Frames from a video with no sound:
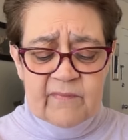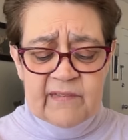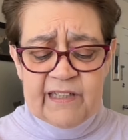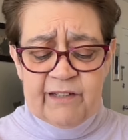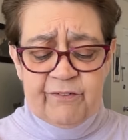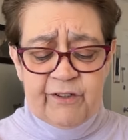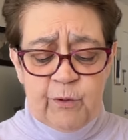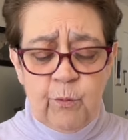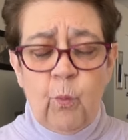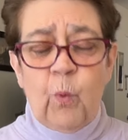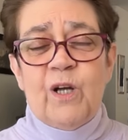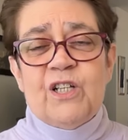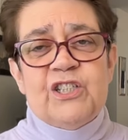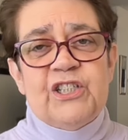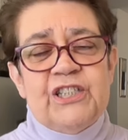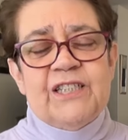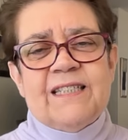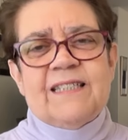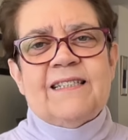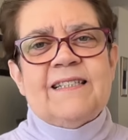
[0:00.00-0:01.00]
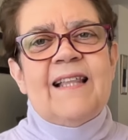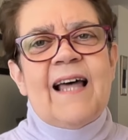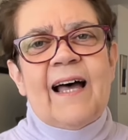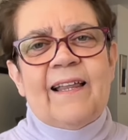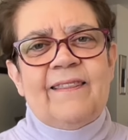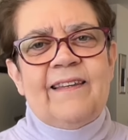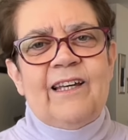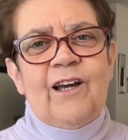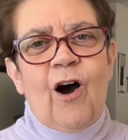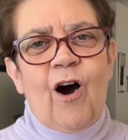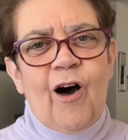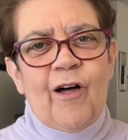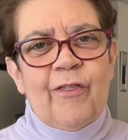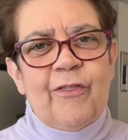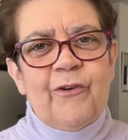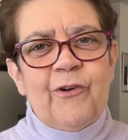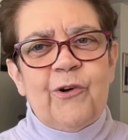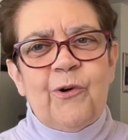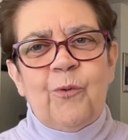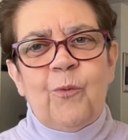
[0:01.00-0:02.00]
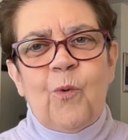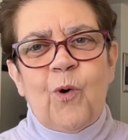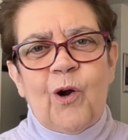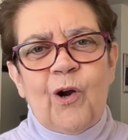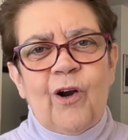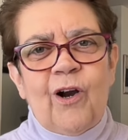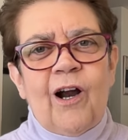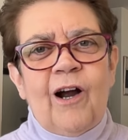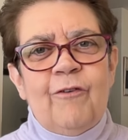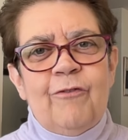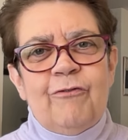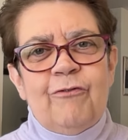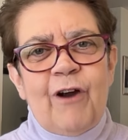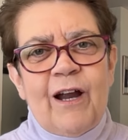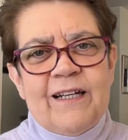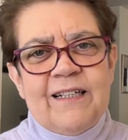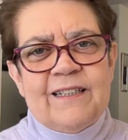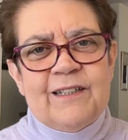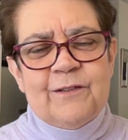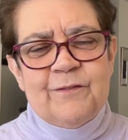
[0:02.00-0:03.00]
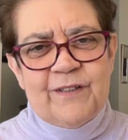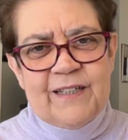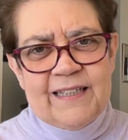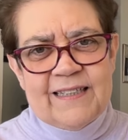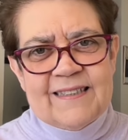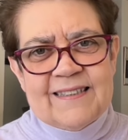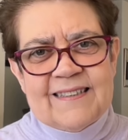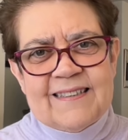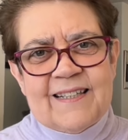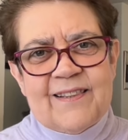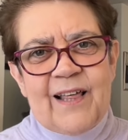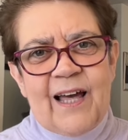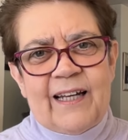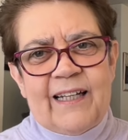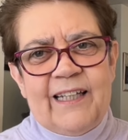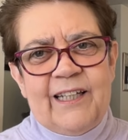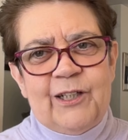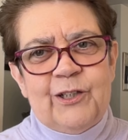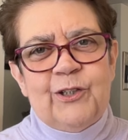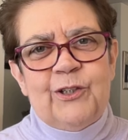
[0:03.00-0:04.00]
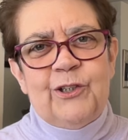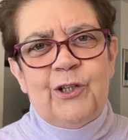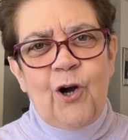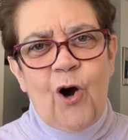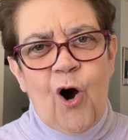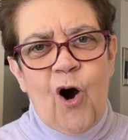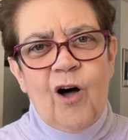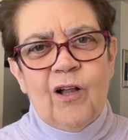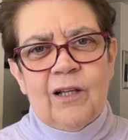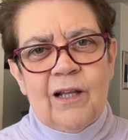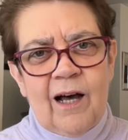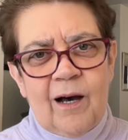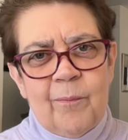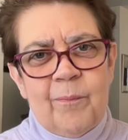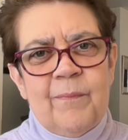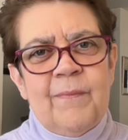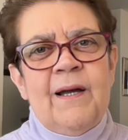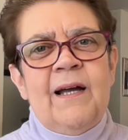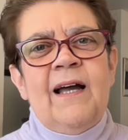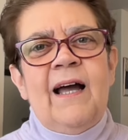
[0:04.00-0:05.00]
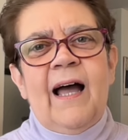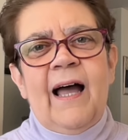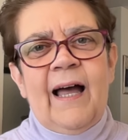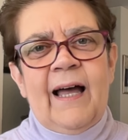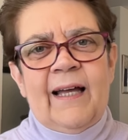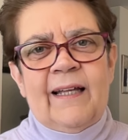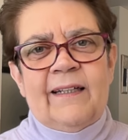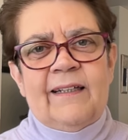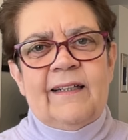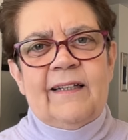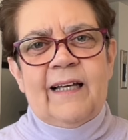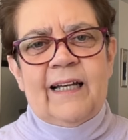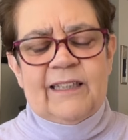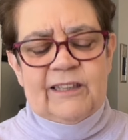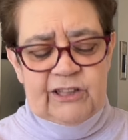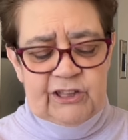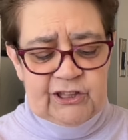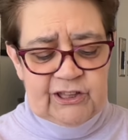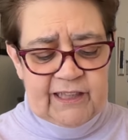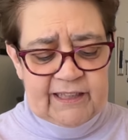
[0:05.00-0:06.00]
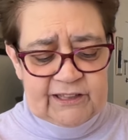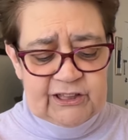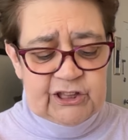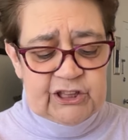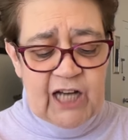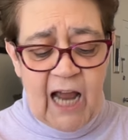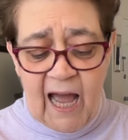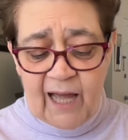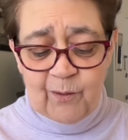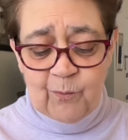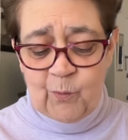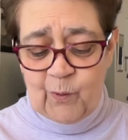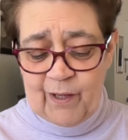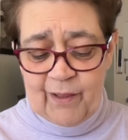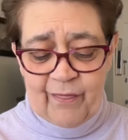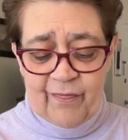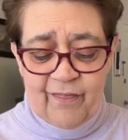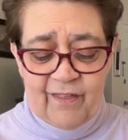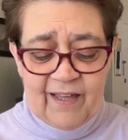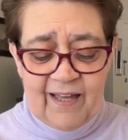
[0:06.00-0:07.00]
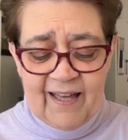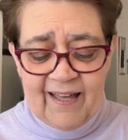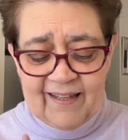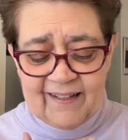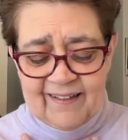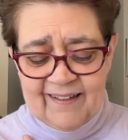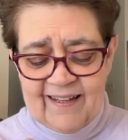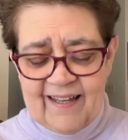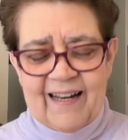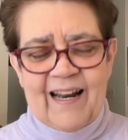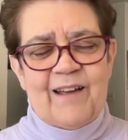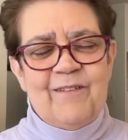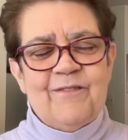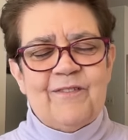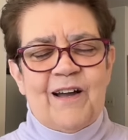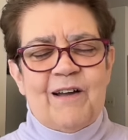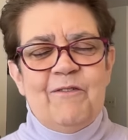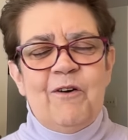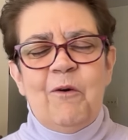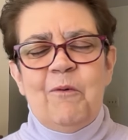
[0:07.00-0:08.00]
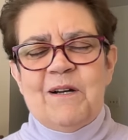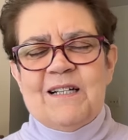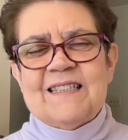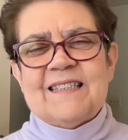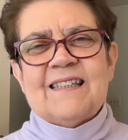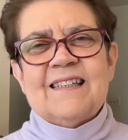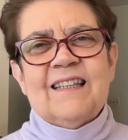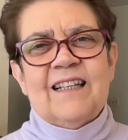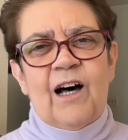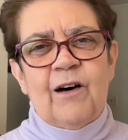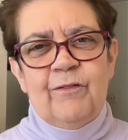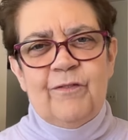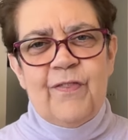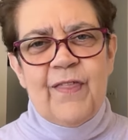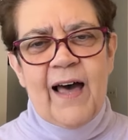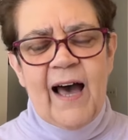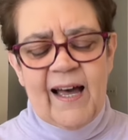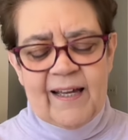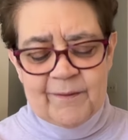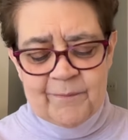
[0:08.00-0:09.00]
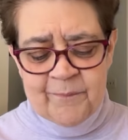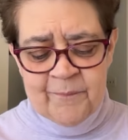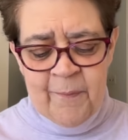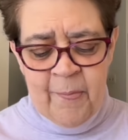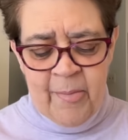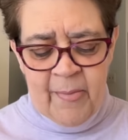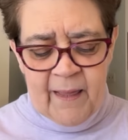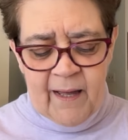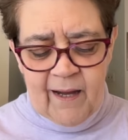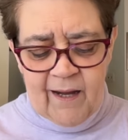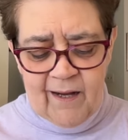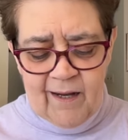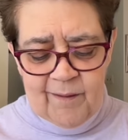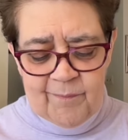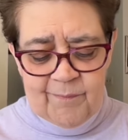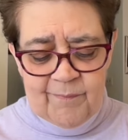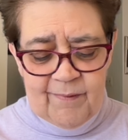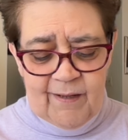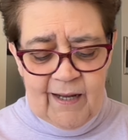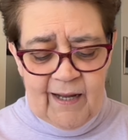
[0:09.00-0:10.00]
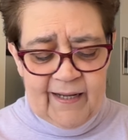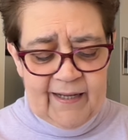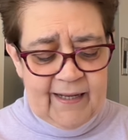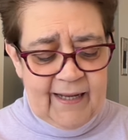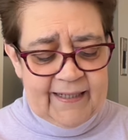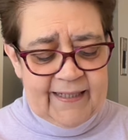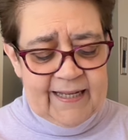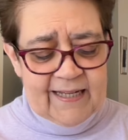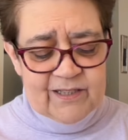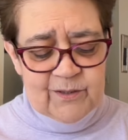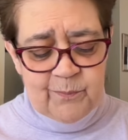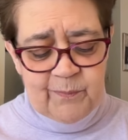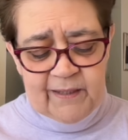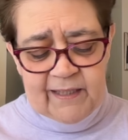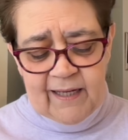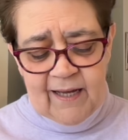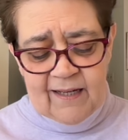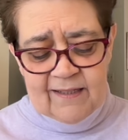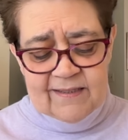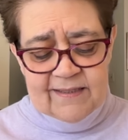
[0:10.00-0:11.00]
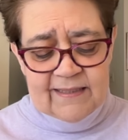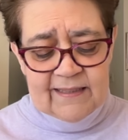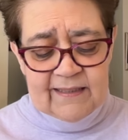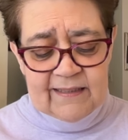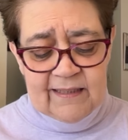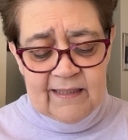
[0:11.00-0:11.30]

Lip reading: If he wishes that the author were a friend of his that he could call up and chat with, and I've always loved that, I guess because